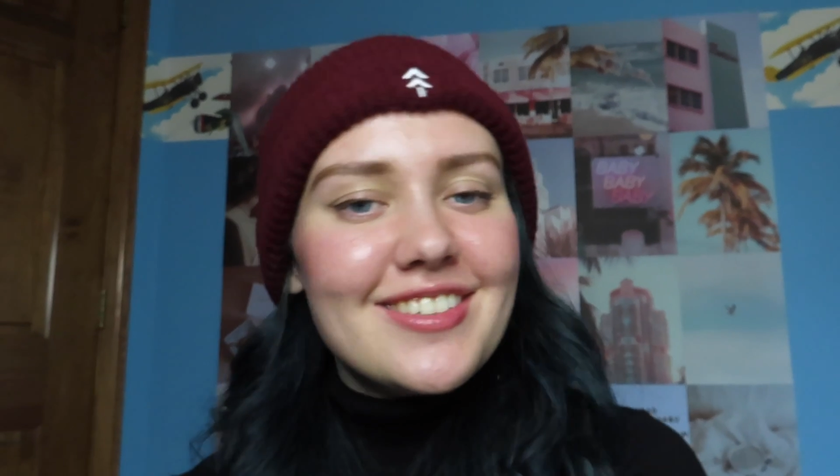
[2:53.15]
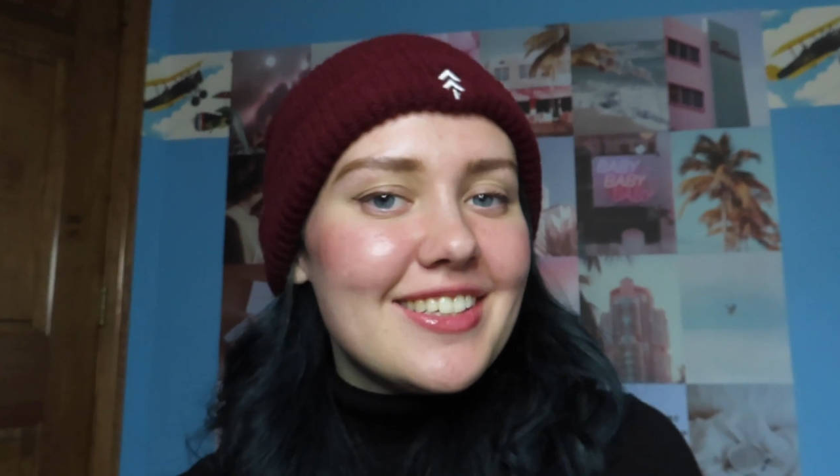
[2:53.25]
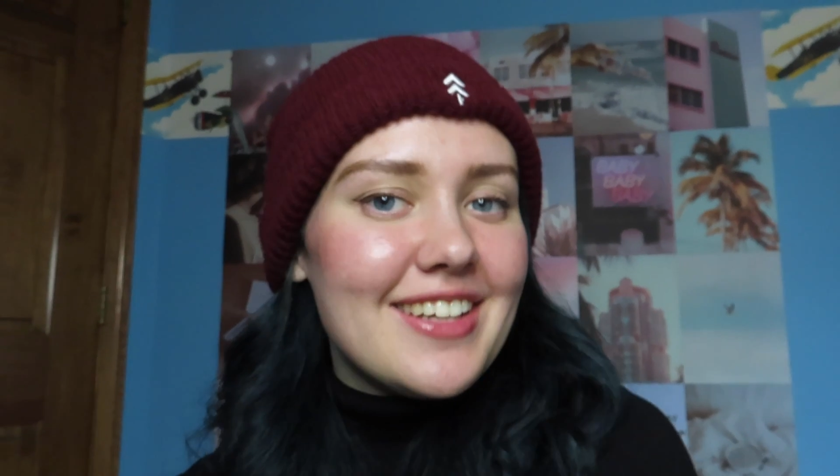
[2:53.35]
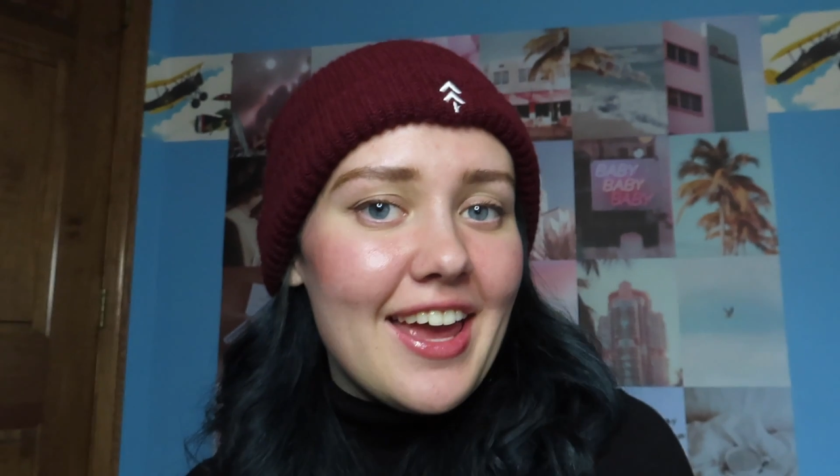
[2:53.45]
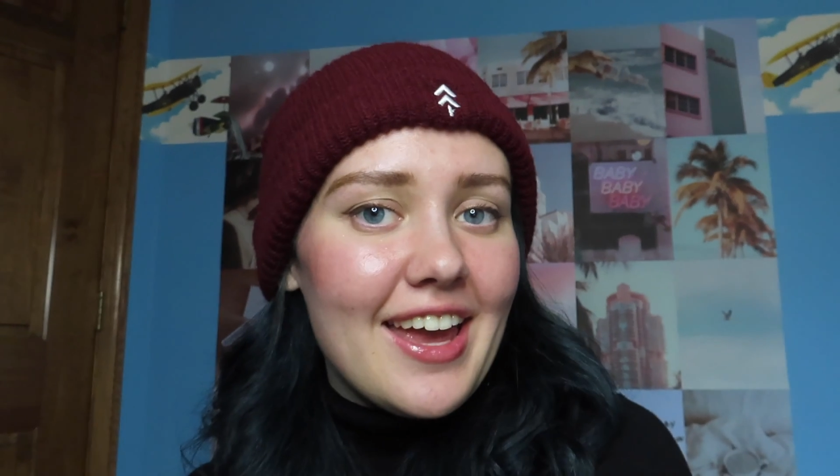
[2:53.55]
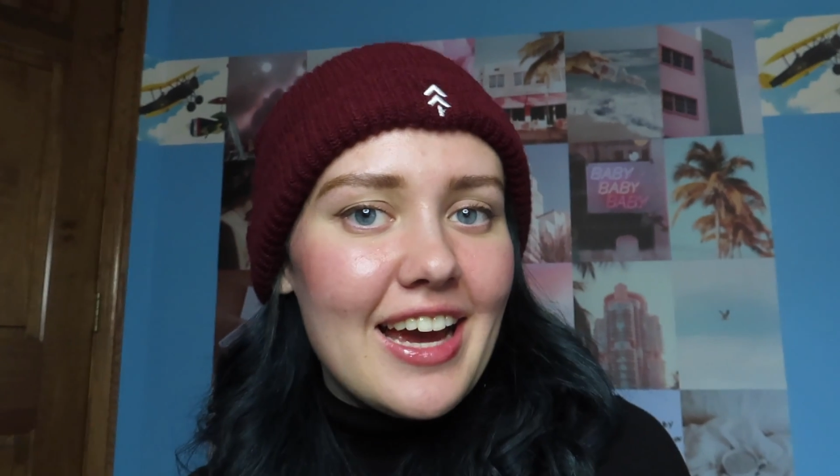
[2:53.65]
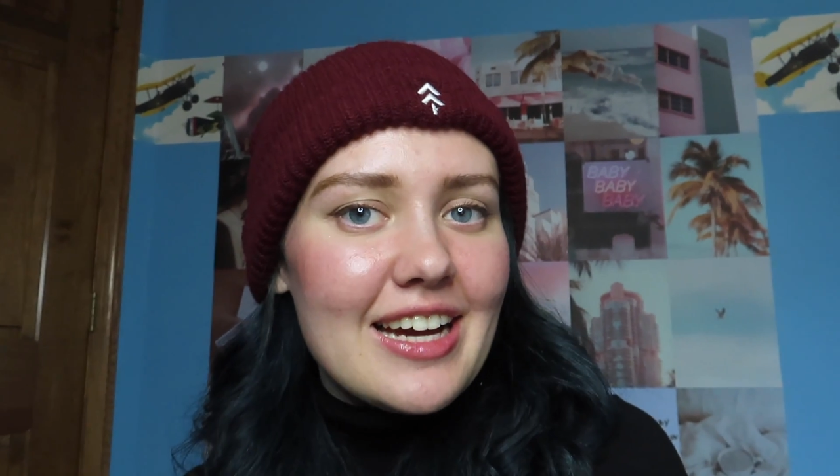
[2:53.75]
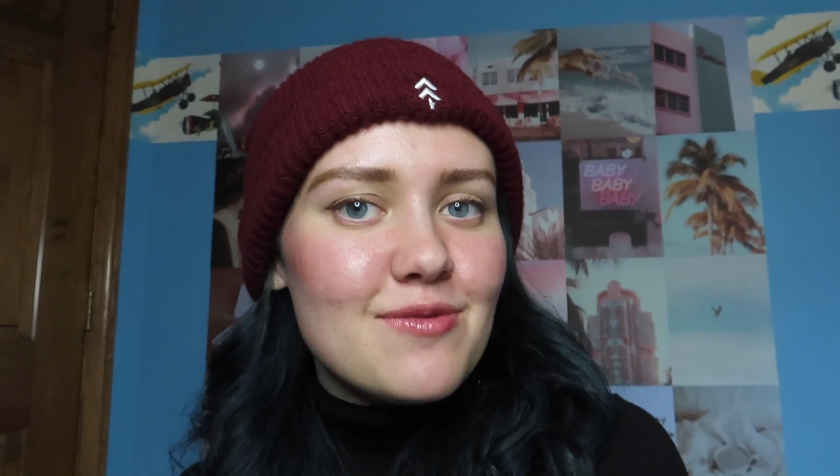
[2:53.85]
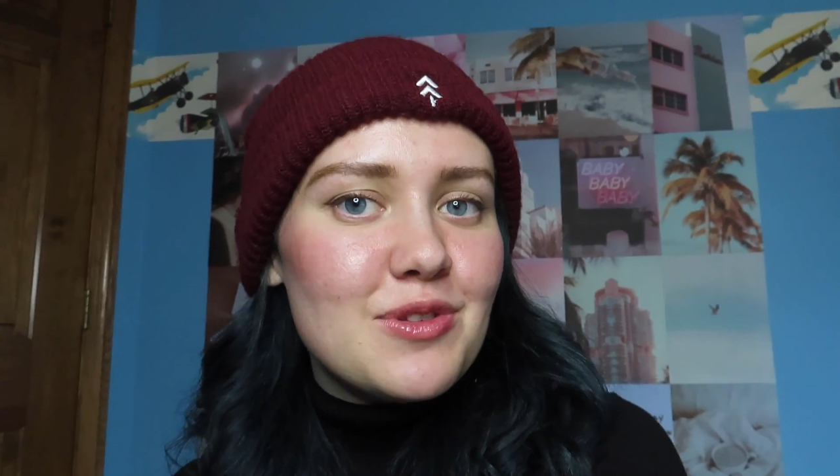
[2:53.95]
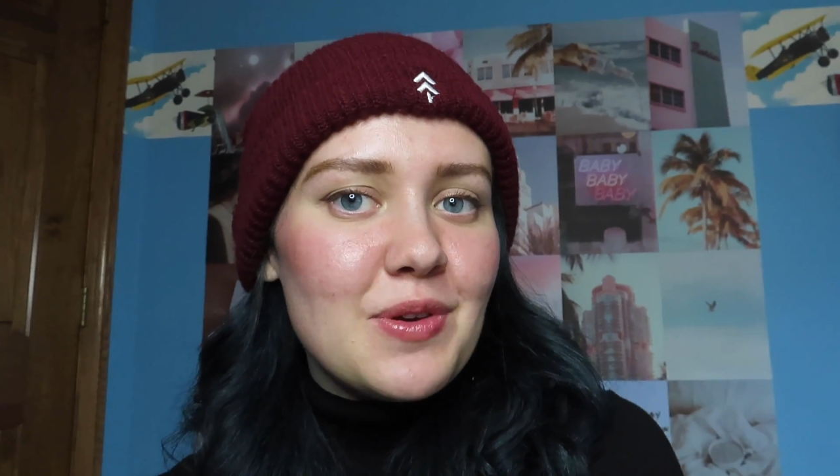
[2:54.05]
Today
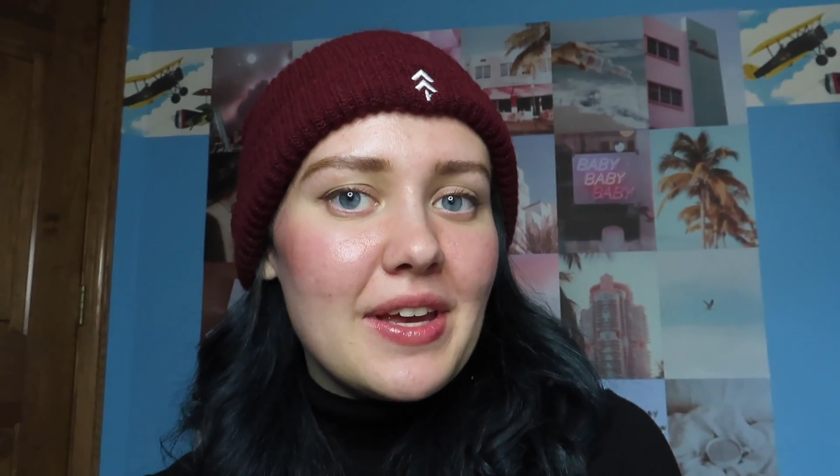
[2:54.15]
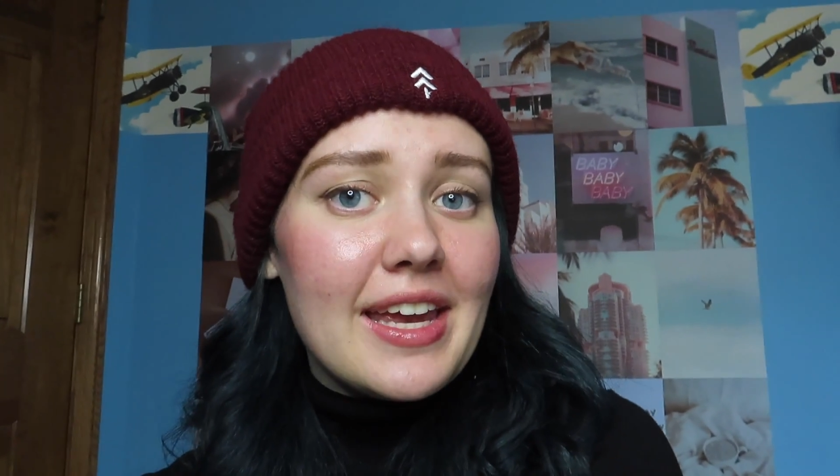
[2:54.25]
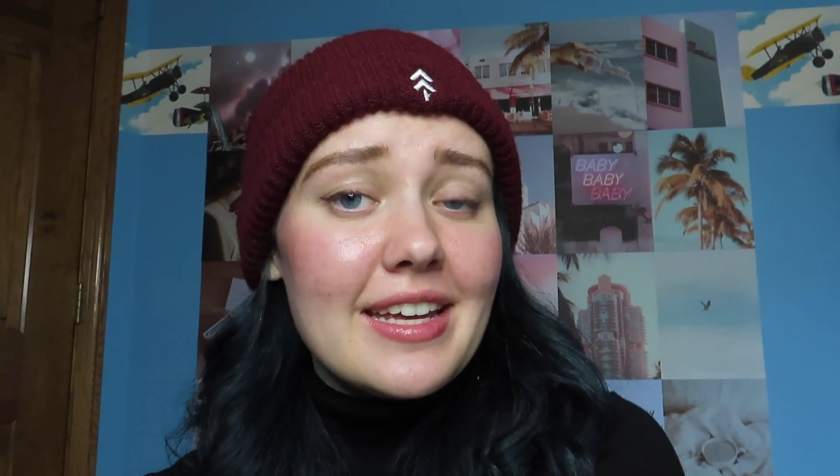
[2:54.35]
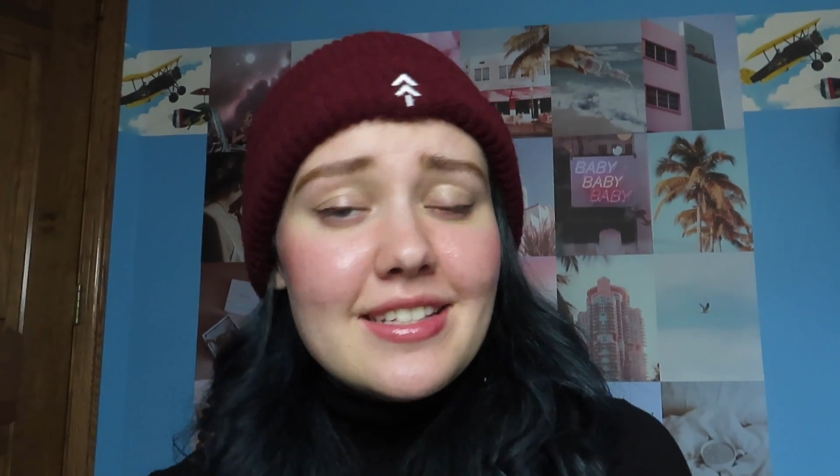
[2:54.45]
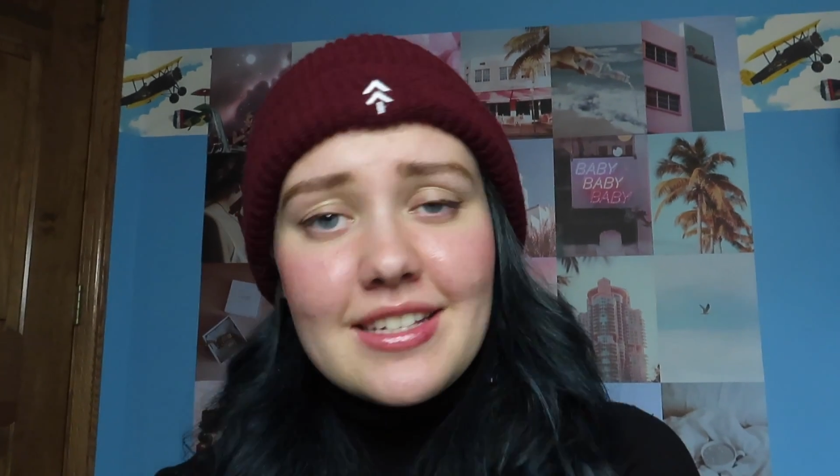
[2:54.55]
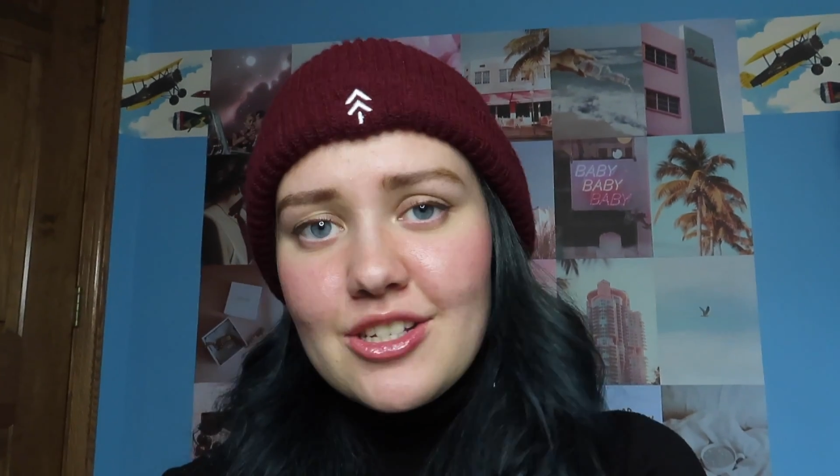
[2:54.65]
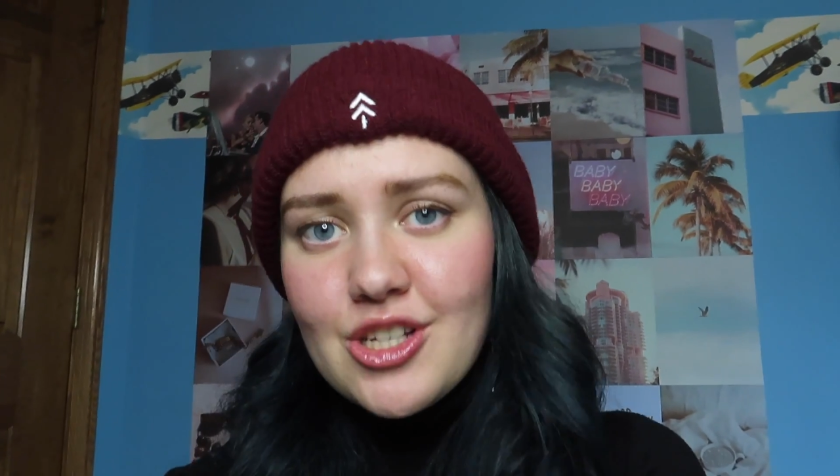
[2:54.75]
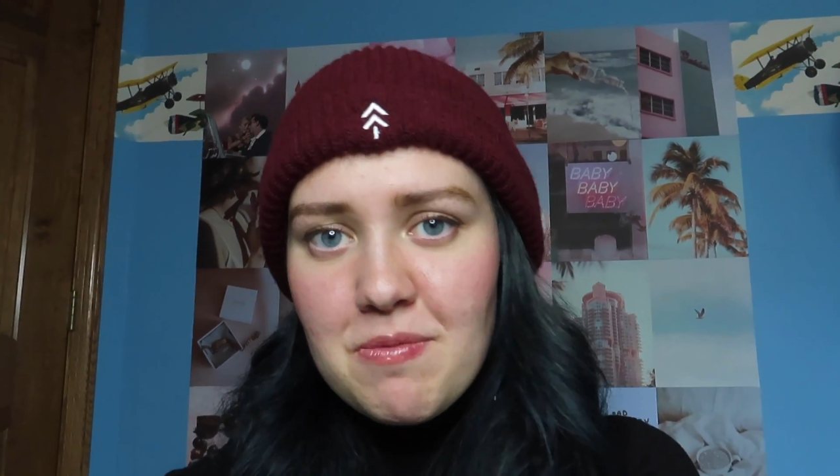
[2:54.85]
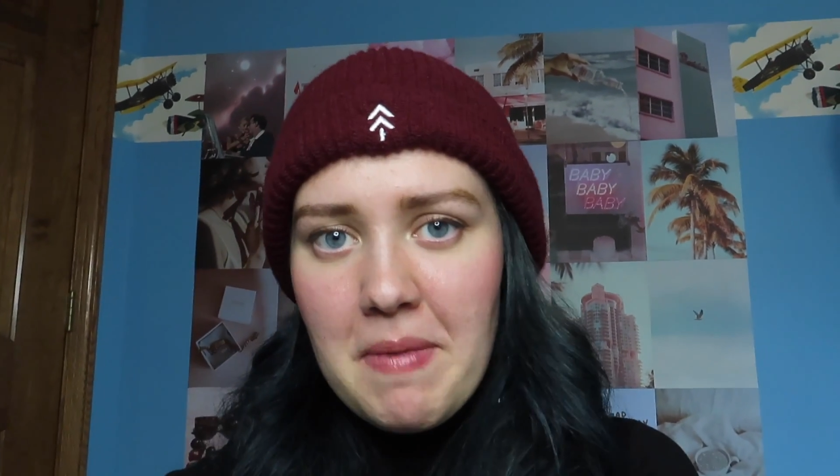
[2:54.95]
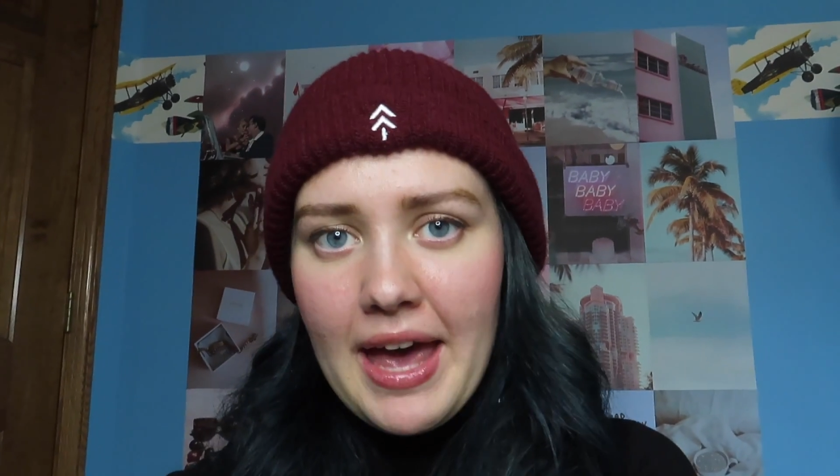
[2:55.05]
I'm doing a
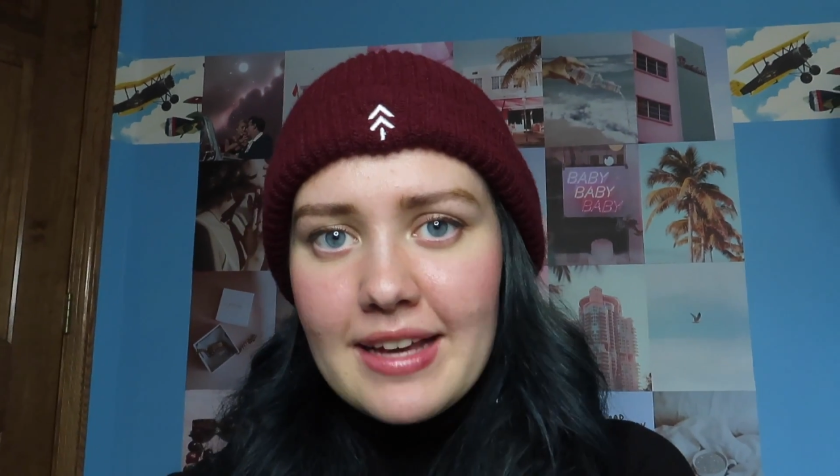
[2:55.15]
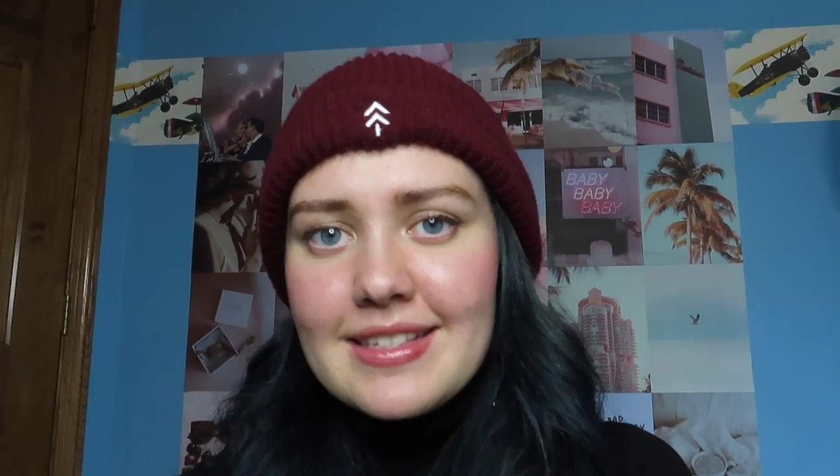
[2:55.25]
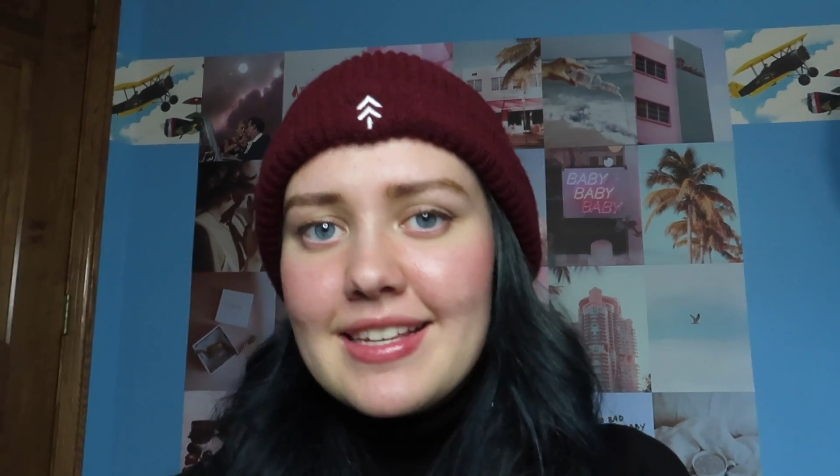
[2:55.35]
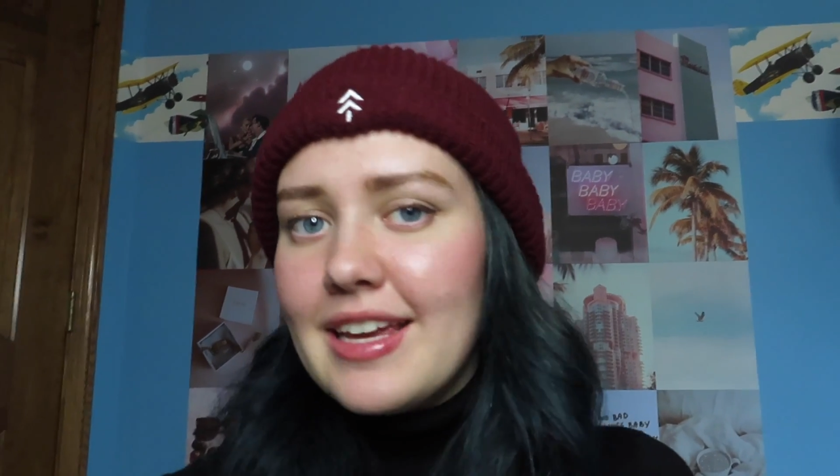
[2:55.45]
TJ Maxx